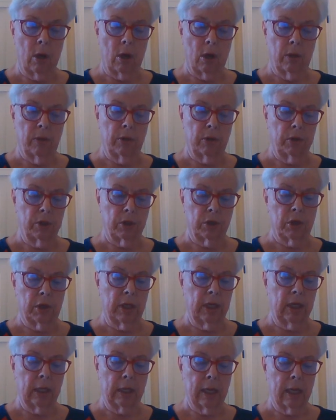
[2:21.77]
on their
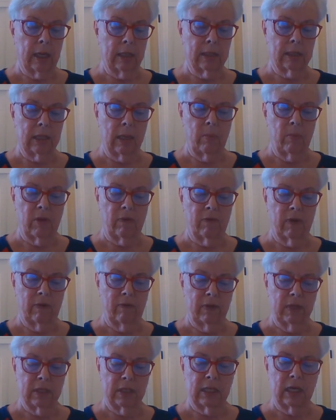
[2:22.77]
journey, and some have
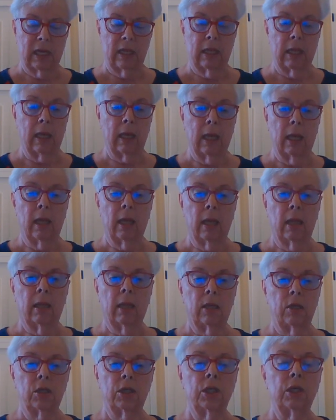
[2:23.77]
even said
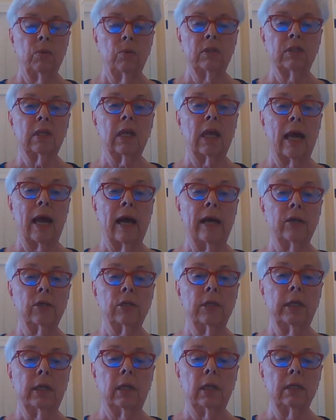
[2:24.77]
that she was
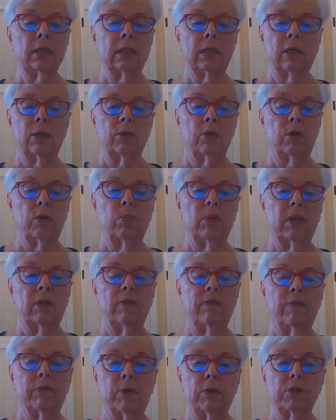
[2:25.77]
actually considered to be
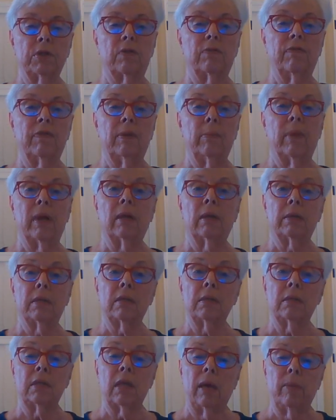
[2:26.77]
the first female
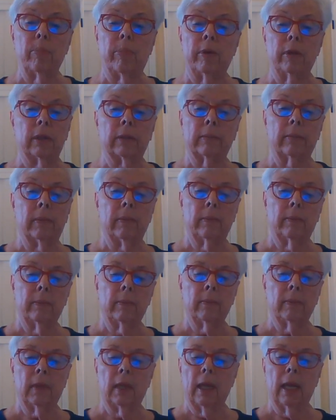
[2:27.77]
disciple.
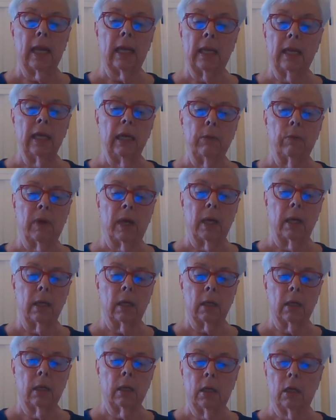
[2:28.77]
At any
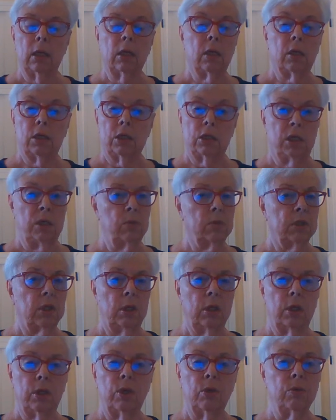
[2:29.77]
rate, she was
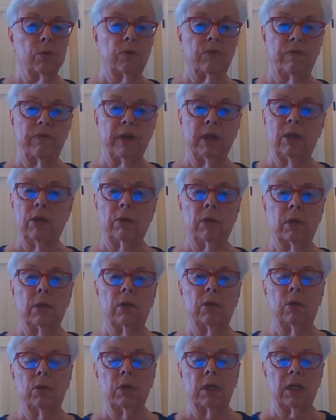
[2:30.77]
a huge figure
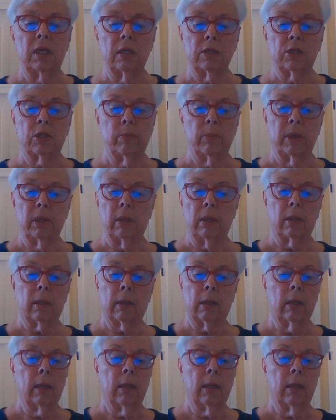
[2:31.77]
in the New Testament.